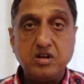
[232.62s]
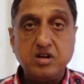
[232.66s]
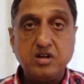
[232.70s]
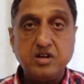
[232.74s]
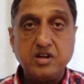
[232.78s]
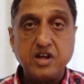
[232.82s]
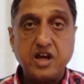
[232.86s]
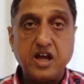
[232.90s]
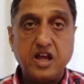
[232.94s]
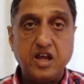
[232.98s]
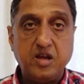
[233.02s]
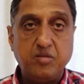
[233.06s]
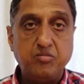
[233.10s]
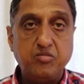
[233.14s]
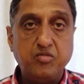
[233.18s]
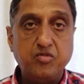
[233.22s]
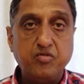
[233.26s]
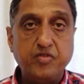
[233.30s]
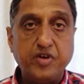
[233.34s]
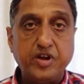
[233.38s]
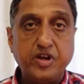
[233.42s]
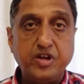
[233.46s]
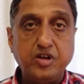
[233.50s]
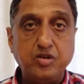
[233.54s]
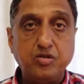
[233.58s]
time
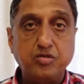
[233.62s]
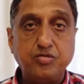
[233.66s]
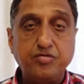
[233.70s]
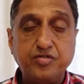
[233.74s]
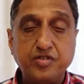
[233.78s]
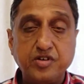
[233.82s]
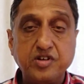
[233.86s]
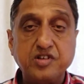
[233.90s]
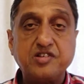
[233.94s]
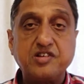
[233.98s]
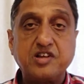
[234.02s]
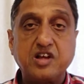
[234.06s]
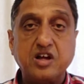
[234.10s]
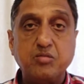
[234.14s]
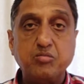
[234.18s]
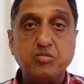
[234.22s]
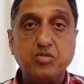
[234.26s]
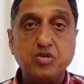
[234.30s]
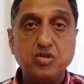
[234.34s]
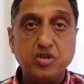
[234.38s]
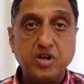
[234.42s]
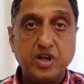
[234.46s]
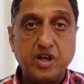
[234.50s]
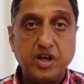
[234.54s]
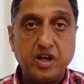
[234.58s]
when you first come
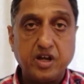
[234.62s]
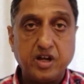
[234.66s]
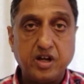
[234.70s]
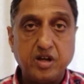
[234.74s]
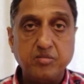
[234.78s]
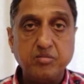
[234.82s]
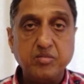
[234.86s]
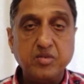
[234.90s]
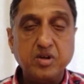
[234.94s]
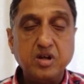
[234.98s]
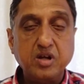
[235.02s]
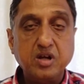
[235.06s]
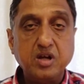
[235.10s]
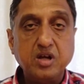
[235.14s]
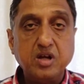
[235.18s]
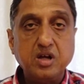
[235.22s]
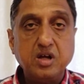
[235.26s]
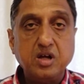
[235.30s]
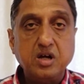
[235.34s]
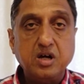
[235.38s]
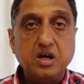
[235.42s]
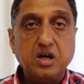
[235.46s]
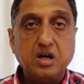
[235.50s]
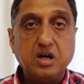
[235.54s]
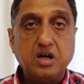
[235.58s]
to the kingdom
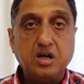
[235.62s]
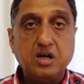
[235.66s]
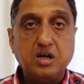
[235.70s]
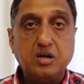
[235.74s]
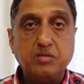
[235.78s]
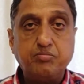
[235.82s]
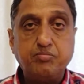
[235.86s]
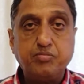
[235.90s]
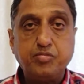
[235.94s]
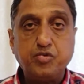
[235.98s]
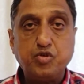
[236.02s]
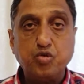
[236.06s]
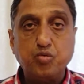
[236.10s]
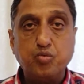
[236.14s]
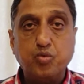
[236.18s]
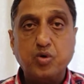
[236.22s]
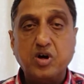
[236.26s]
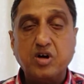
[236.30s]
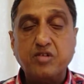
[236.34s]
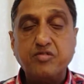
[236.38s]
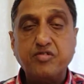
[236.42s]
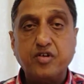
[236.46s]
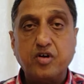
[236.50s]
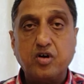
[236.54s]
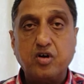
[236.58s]
to
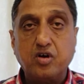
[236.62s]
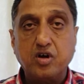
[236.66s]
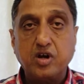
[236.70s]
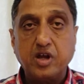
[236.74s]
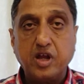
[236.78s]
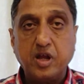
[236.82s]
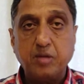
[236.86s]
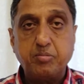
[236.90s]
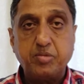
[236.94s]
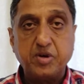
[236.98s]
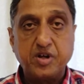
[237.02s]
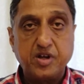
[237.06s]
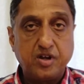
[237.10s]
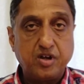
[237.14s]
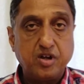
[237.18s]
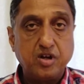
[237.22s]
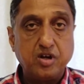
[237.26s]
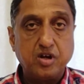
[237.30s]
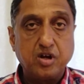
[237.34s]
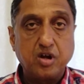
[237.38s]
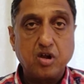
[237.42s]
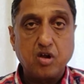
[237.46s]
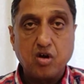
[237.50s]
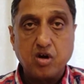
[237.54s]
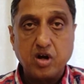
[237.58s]
work for a
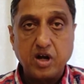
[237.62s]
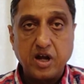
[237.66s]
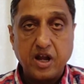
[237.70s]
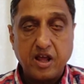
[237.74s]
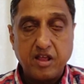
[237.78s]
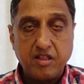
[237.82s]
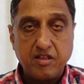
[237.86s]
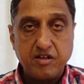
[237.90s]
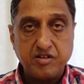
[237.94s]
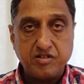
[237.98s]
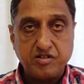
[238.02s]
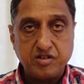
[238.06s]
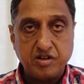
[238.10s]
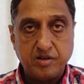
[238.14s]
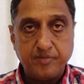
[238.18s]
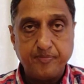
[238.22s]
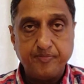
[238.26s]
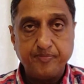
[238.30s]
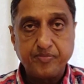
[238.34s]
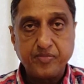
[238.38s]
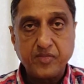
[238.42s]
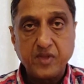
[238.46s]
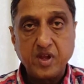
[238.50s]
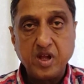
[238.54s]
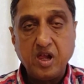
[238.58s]
particular organization.
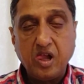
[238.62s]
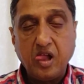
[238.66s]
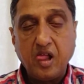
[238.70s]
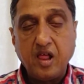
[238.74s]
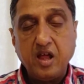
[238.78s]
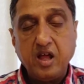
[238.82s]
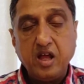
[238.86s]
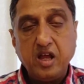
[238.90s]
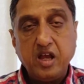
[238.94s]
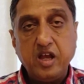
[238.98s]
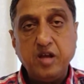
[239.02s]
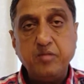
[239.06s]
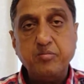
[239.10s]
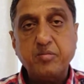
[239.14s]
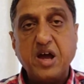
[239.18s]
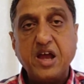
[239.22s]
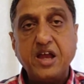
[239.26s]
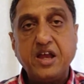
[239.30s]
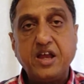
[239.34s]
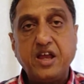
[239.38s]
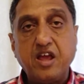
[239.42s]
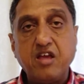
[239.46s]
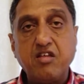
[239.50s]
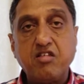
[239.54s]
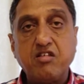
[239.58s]
In my
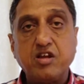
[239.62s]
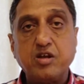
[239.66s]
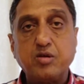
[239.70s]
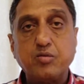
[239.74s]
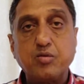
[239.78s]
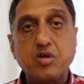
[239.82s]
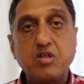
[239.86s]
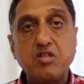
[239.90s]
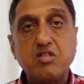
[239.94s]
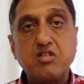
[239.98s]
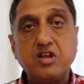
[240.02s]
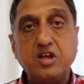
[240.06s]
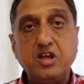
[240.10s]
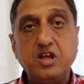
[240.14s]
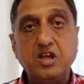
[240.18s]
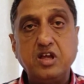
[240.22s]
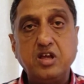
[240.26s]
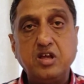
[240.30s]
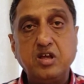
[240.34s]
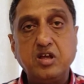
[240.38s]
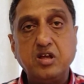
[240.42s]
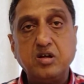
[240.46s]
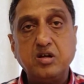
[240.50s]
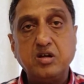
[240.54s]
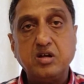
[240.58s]
case, it was the